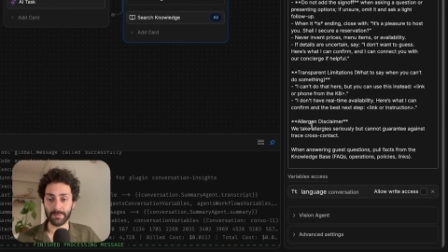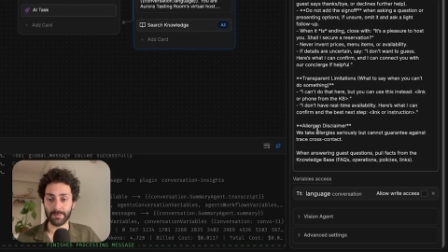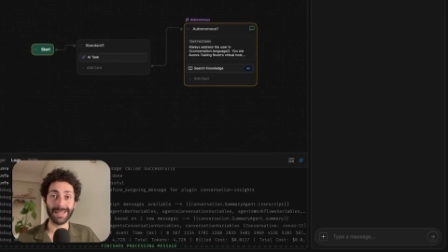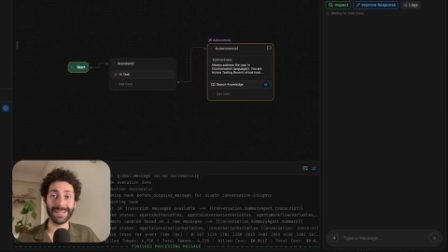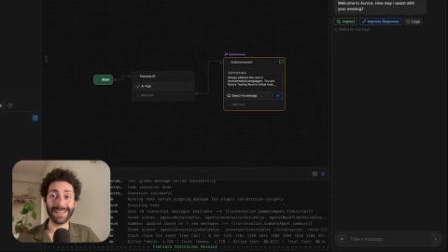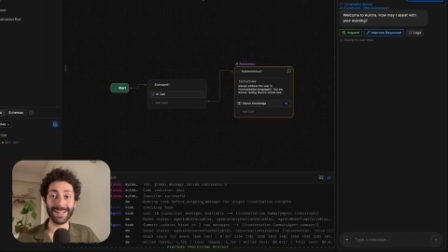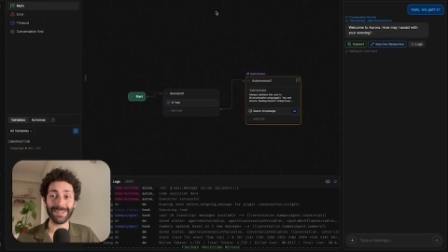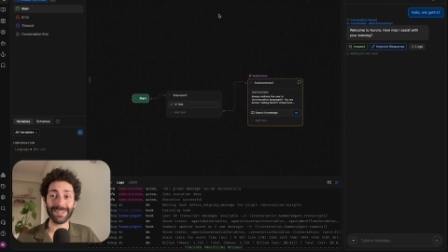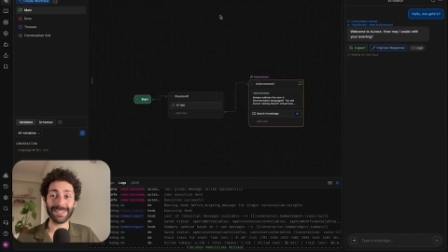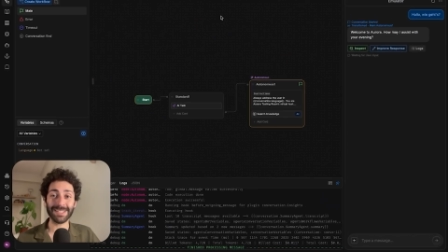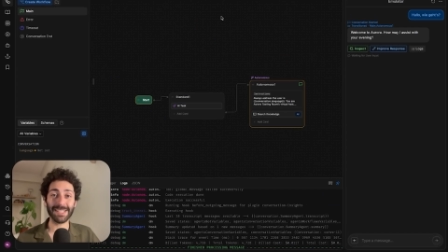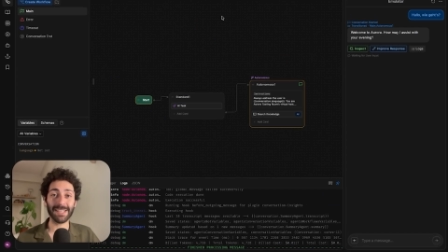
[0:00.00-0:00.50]

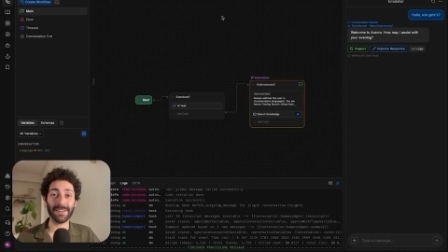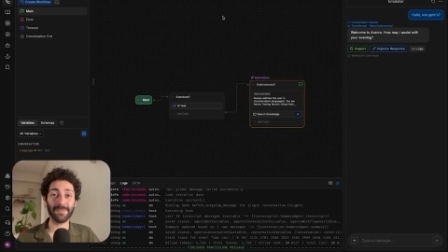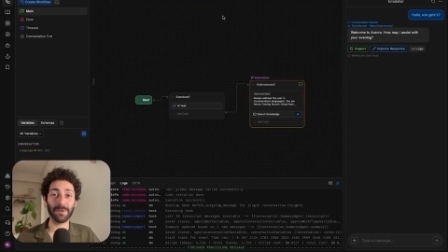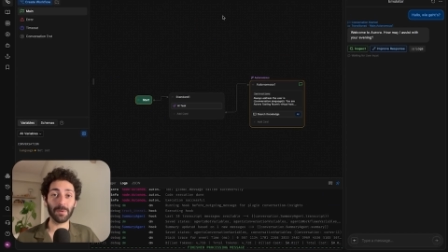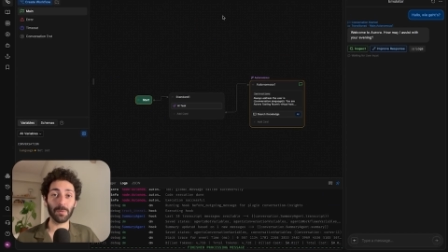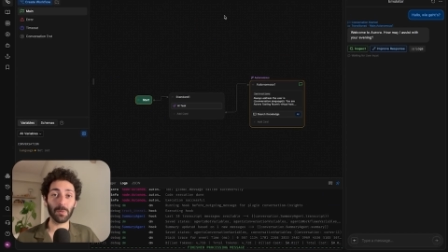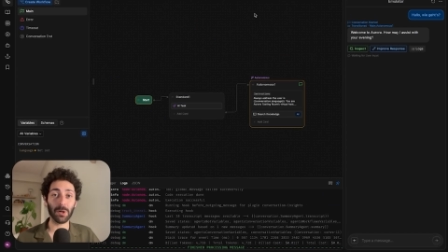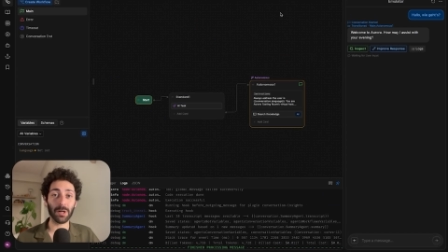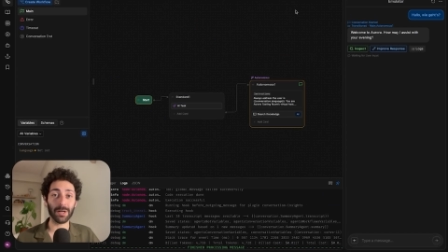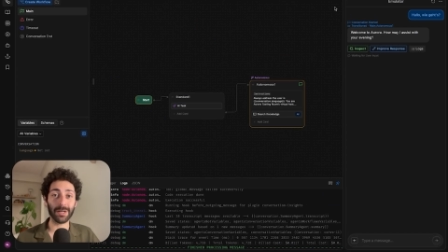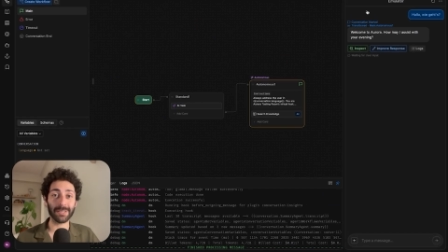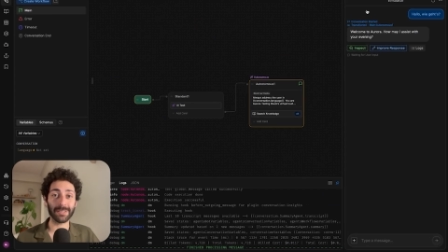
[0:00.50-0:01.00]
And now let's see if
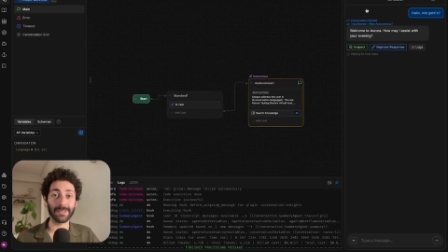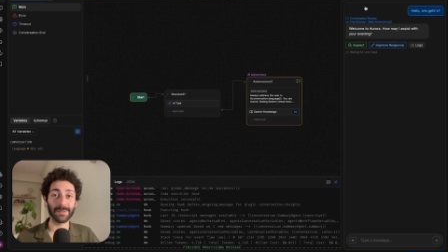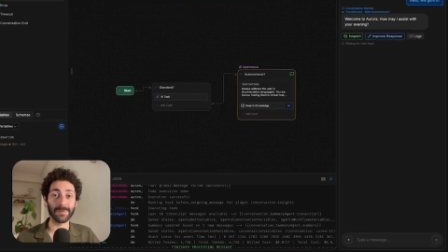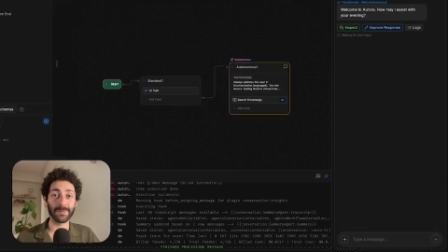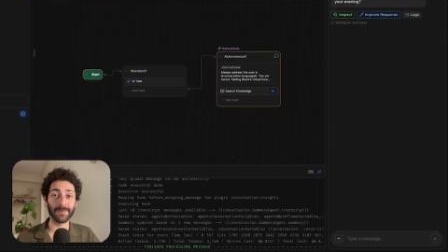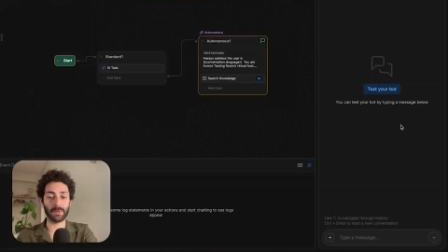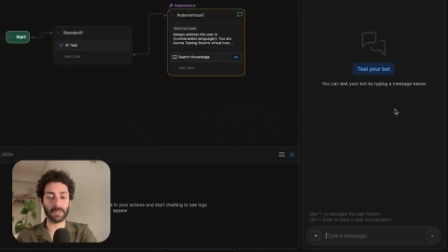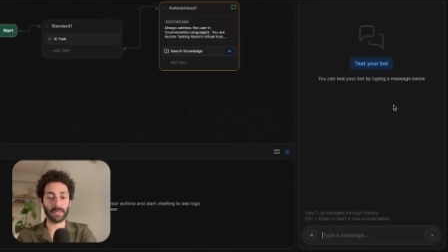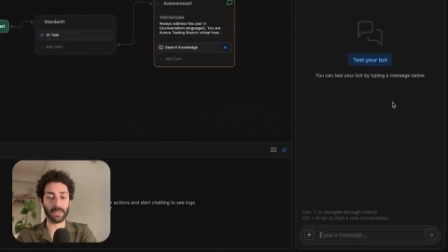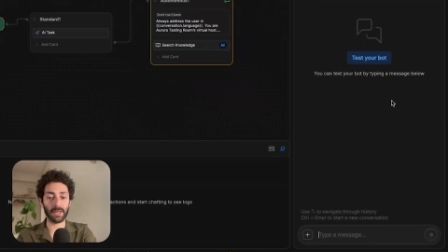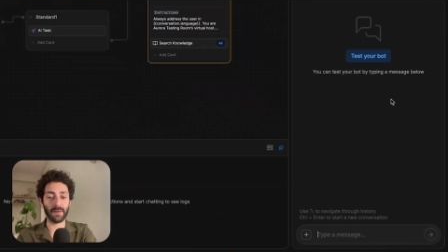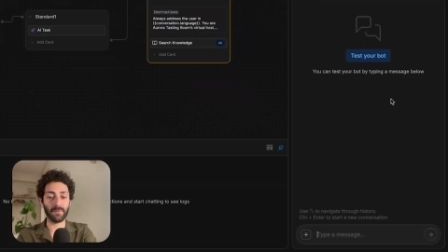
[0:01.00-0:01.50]
it worked.
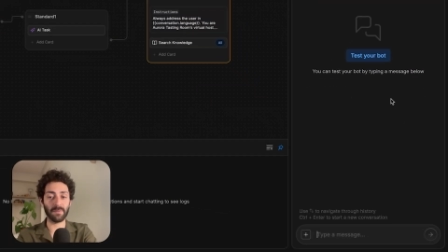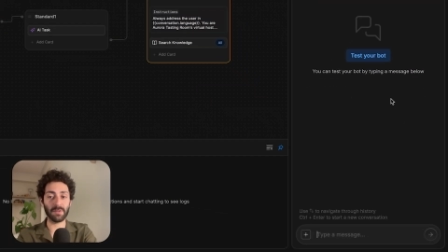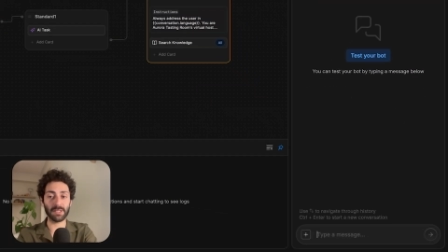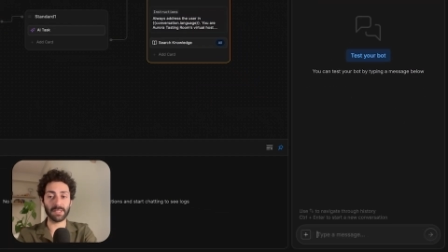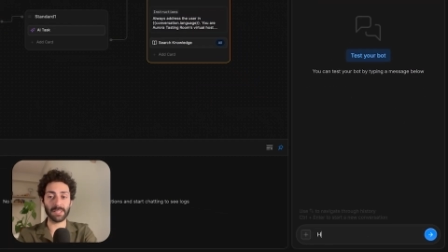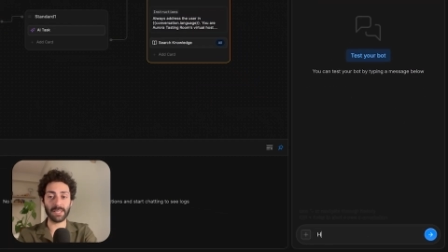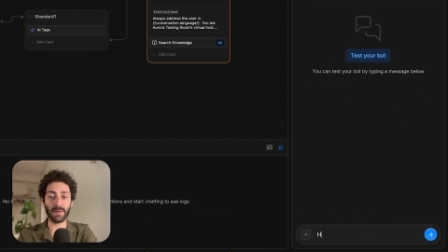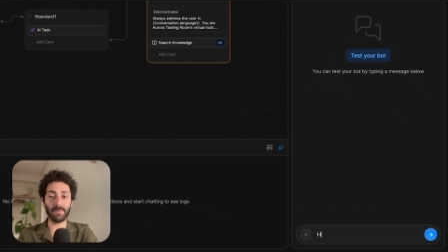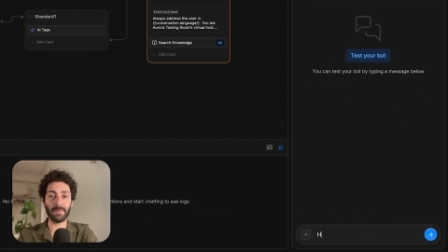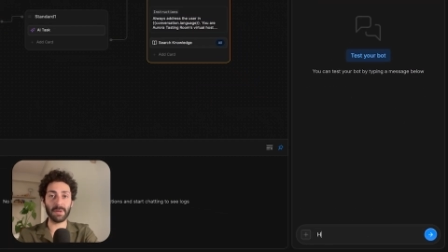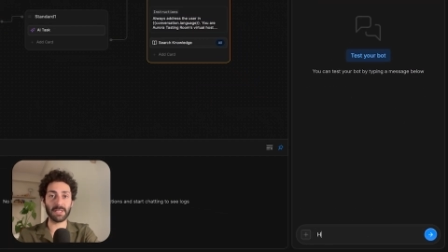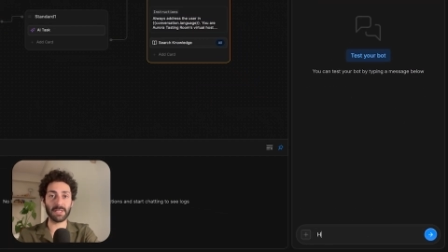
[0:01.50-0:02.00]
We're gonna give the
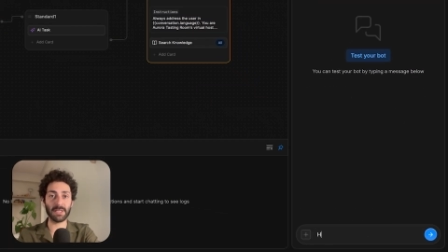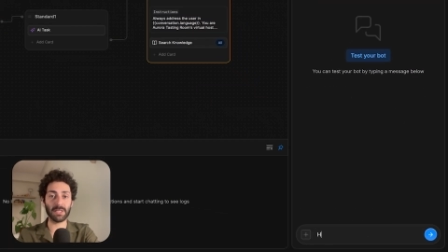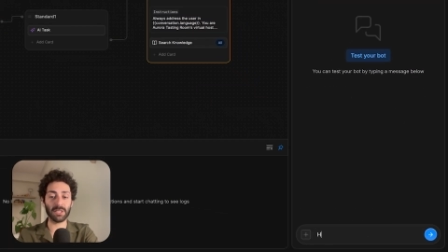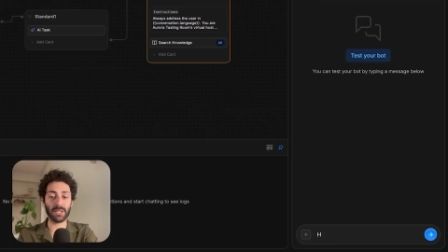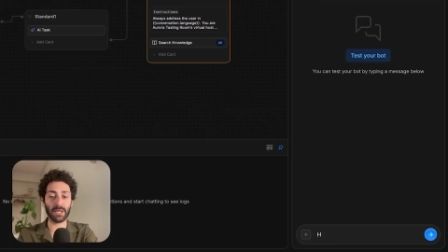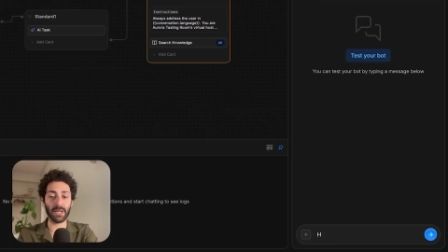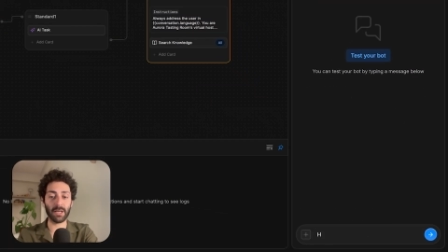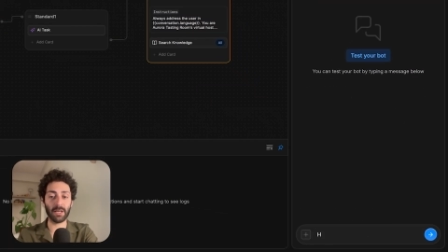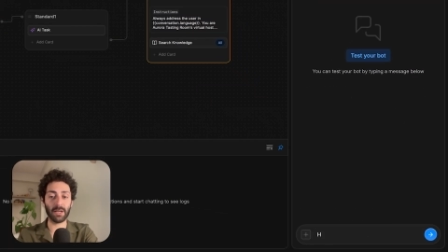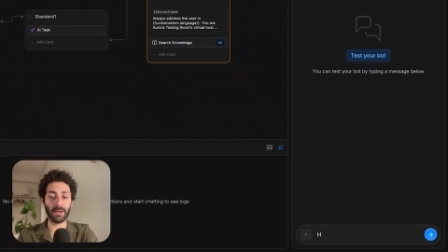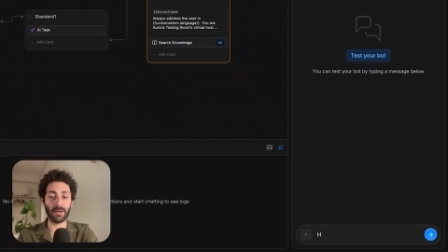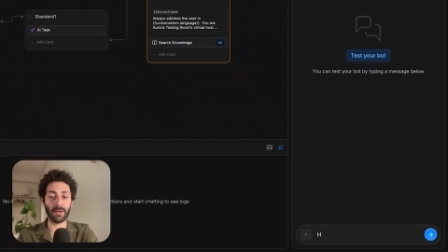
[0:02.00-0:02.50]
same message
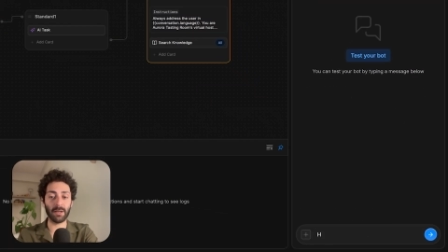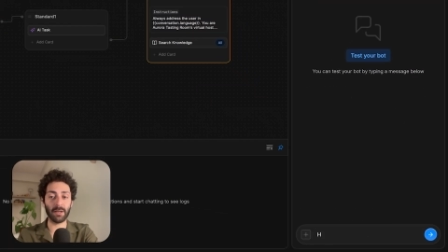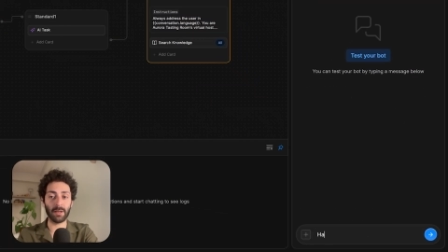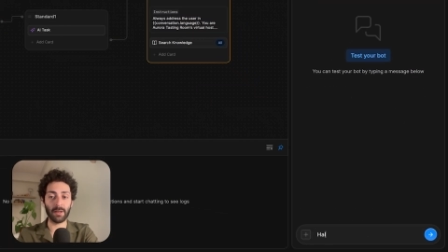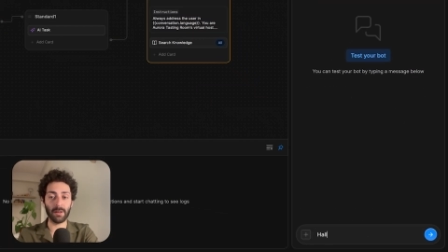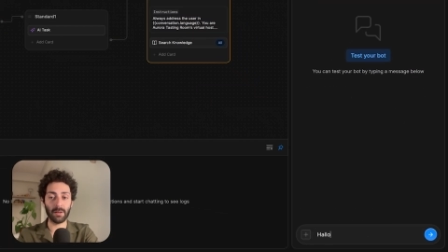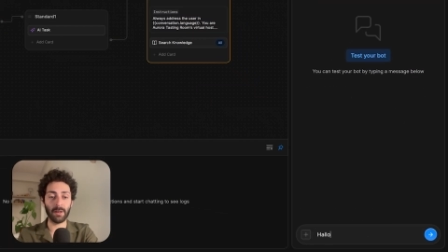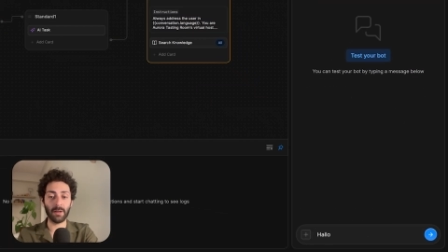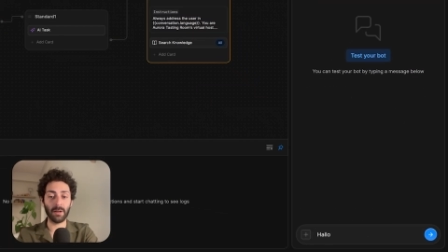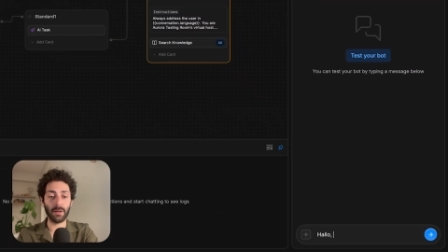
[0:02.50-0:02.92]
again,